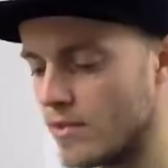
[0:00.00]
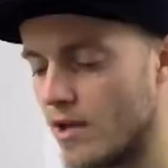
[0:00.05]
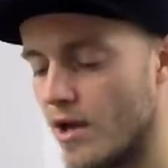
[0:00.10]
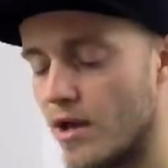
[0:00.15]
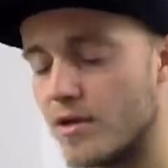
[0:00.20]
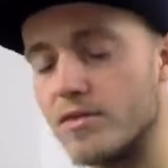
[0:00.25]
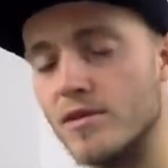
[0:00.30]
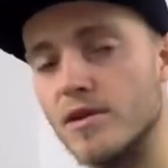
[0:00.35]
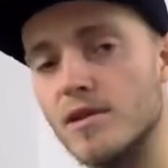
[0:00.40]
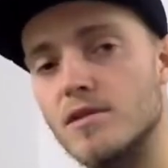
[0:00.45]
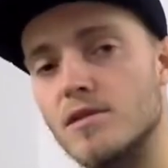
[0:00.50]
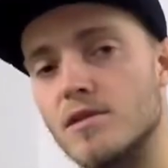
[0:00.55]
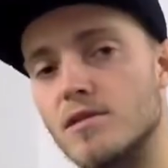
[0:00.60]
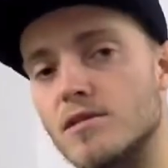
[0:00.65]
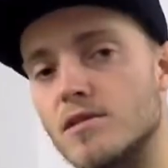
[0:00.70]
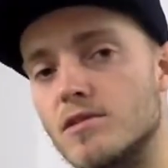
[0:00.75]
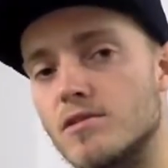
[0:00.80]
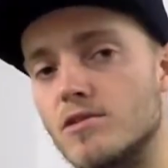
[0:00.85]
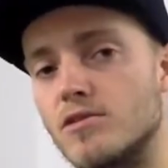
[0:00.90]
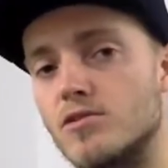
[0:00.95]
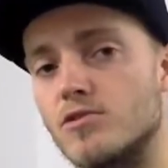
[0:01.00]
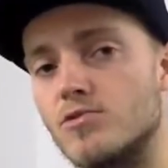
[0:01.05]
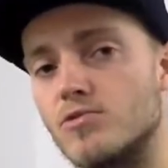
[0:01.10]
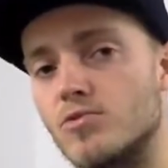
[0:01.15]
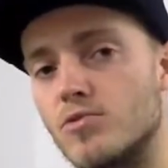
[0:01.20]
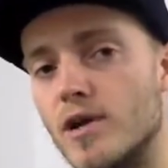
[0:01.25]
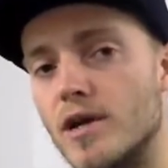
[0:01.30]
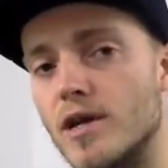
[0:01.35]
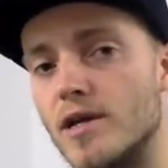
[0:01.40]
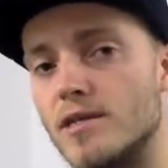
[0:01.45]
I think this is a
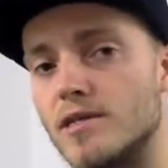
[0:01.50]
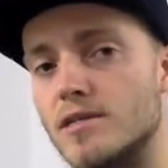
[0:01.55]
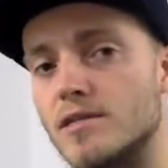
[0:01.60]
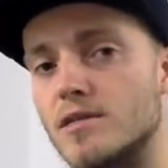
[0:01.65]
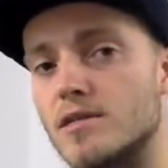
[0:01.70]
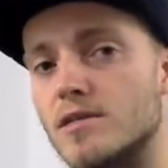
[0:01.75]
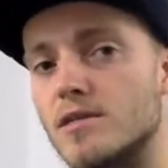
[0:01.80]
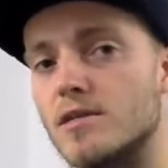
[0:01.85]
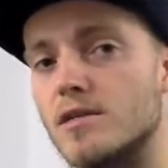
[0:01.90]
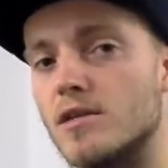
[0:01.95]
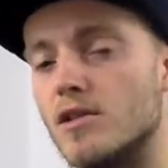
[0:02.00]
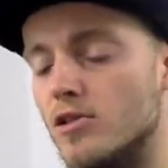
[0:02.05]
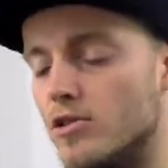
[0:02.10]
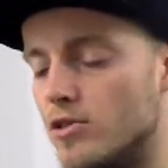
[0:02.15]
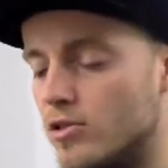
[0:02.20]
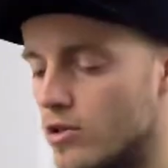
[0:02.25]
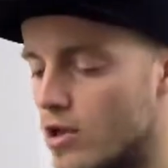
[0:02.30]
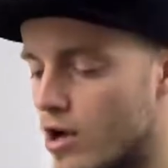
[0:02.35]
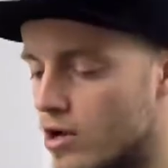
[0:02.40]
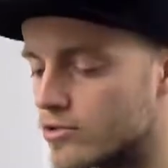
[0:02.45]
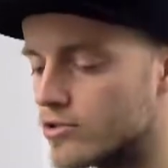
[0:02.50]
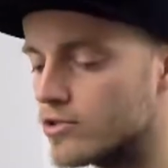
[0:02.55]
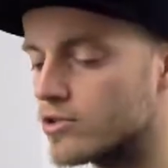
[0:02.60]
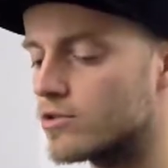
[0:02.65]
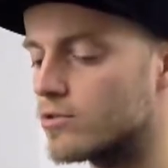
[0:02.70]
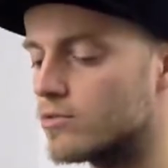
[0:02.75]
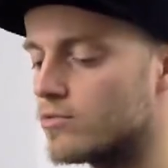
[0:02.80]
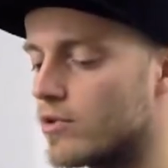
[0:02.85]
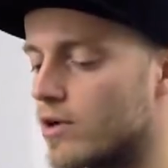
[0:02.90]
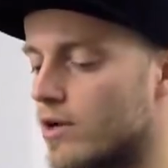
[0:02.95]
great
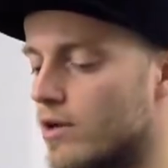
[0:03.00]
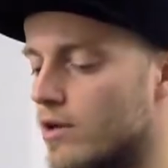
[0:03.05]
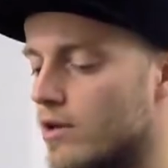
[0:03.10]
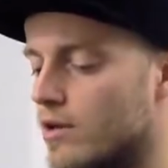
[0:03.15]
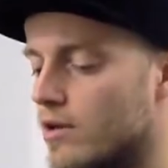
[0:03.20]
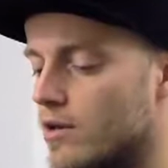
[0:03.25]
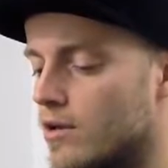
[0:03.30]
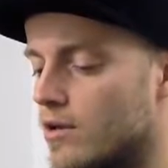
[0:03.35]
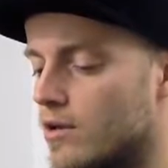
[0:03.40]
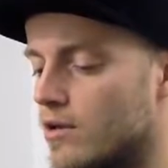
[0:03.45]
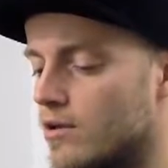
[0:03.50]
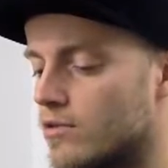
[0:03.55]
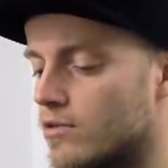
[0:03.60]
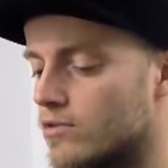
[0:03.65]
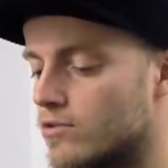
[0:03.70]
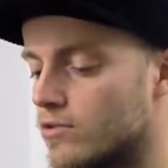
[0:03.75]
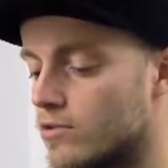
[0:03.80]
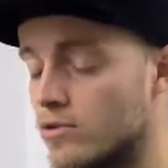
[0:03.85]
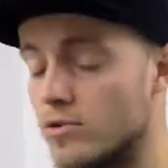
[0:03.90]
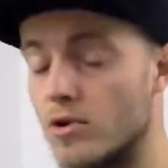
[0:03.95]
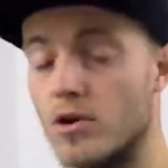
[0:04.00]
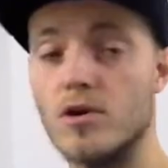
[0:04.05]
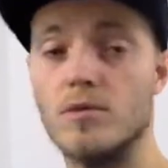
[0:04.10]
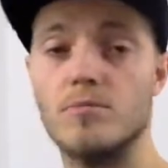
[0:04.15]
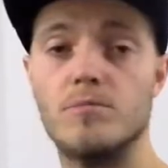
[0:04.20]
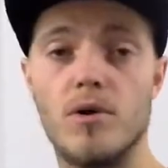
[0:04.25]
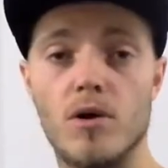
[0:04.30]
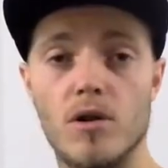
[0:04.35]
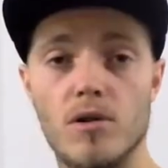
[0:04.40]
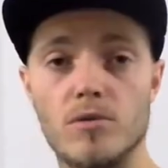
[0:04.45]
logical way to
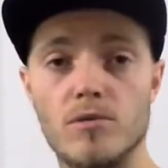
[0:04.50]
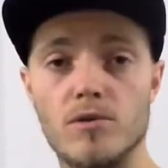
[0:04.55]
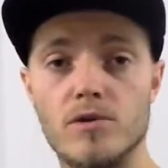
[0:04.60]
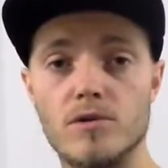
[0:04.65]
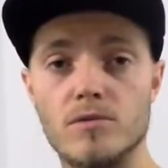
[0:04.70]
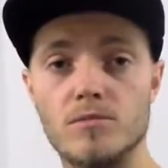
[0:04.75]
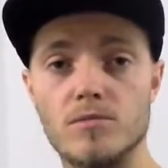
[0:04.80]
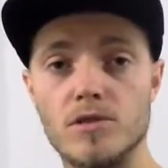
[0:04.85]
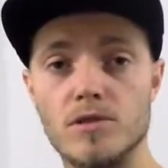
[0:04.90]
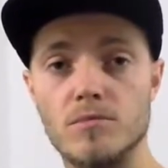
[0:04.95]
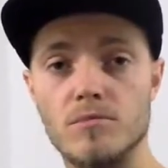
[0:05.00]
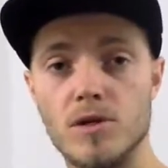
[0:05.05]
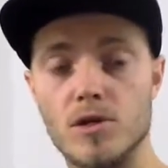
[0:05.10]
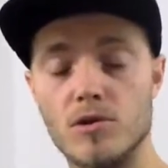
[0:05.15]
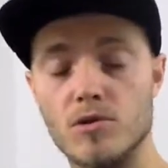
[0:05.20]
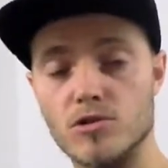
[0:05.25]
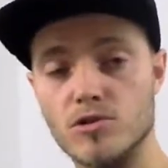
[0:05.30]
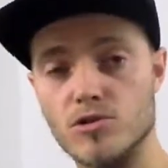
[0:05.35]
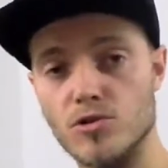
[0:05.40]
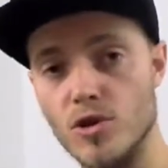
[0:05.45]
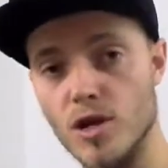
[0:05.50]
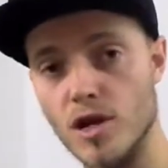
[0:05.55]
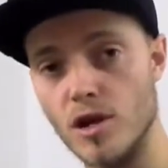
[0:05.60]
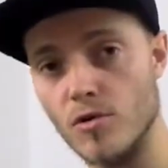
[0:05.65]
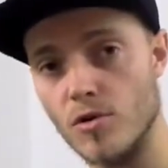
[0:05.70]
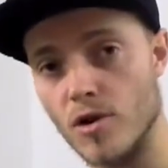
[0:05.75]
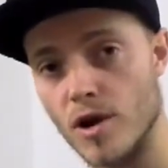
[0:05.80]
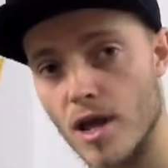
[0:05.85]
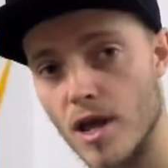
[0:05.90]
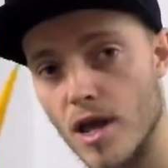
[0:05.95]
learn polyrhythms because you
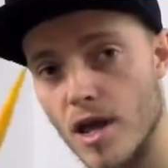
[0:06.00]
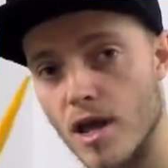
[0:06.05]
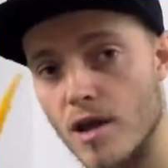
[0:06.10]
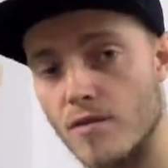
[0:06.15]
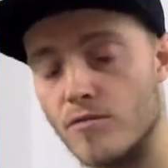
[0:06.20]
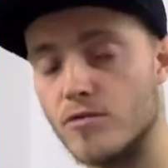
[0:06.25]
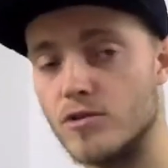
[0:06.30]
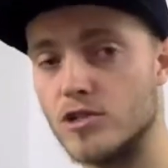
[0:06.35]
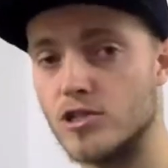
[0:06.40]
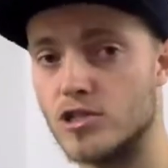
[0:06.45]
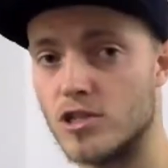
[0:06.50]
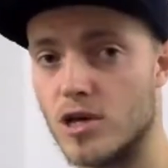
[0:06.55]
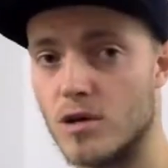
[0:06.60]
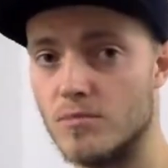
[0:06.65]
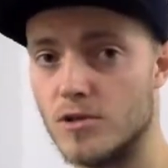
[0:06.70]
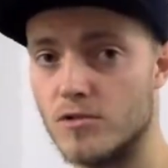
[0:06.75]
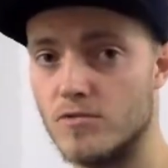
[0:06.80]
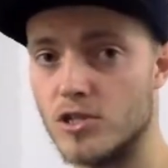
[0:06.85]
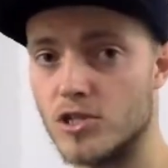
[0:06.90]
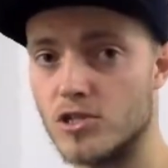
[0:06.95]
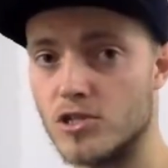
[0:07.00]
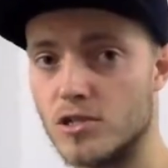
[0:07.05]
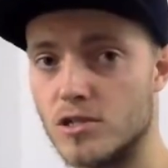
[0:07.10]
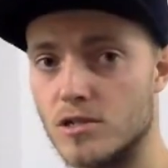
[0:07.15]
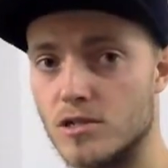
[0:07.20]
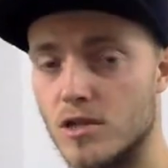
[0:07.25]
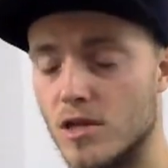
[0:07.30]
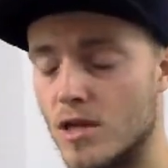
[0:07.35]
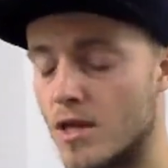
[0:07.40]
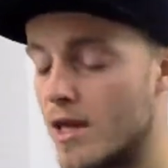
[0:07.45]
hear every
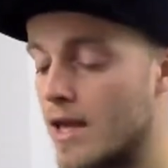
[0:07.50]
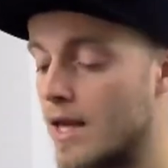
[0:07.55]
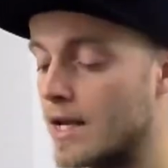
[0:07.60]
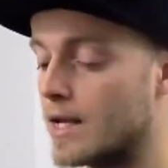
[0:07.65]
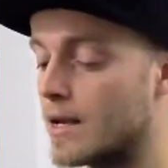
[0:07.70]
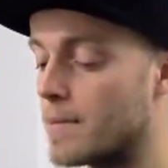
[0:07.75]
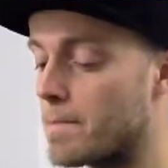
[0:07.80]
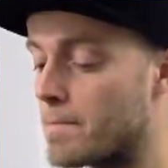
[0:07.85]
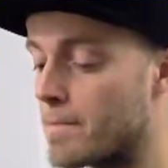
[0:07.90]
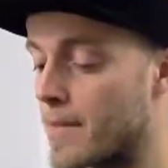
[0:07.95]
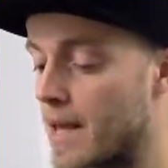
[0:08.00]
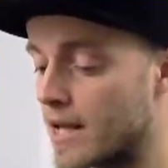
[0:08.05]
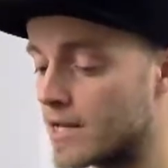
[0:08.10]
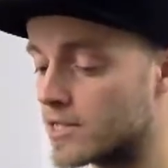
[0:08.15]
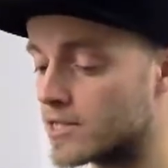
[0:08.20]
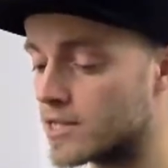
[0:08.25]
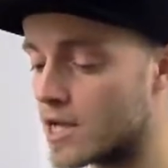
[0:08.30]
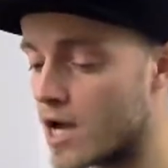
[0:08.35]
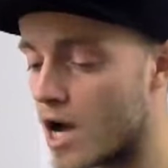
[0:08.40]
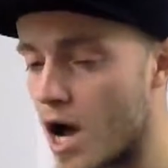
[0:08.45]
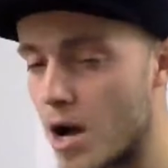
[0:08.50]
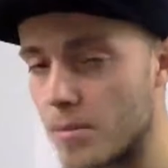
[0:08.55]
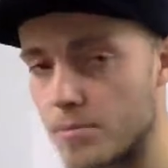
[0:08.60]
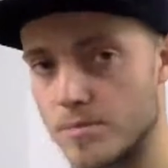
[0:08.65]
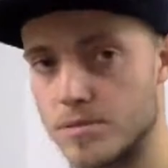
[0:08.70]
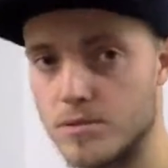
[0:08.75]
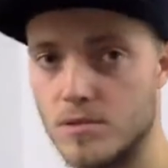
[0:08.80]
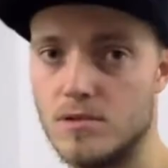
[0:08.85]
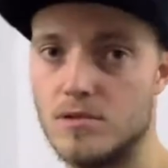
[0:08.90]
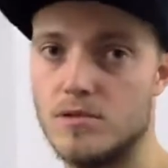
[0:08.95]
subdivision that makes
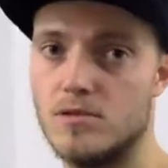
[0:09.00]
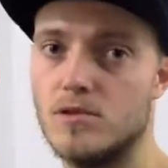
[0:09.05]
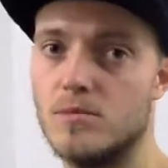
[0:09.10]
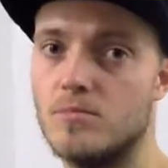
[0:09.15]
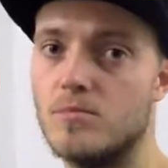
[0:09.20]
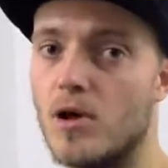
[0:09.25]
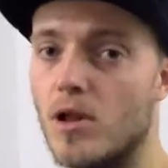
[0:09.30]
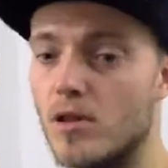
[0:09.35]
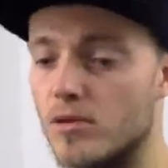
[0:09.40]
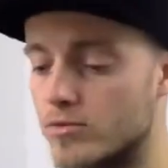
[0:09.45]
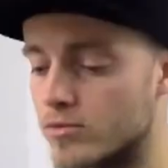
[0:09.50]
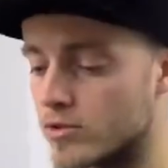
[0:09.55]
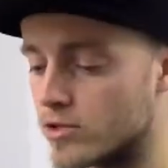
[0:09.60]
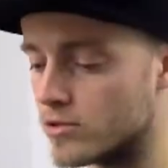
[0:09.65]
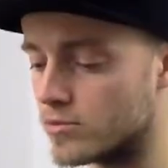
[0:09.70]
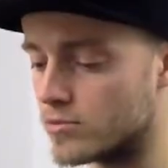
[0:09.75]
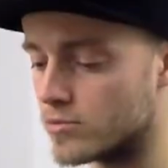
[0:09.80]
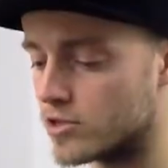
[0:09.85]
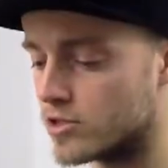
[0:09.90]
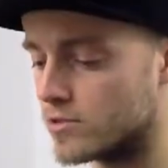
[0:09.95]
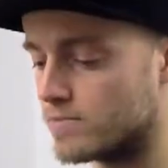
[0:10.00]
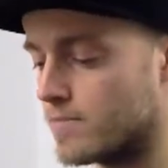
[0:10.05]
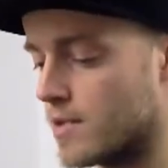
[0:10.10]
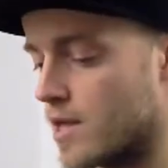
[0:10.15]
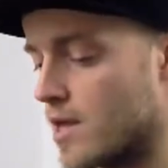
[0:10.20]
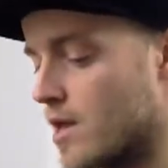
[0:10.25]
up the polyrhythms.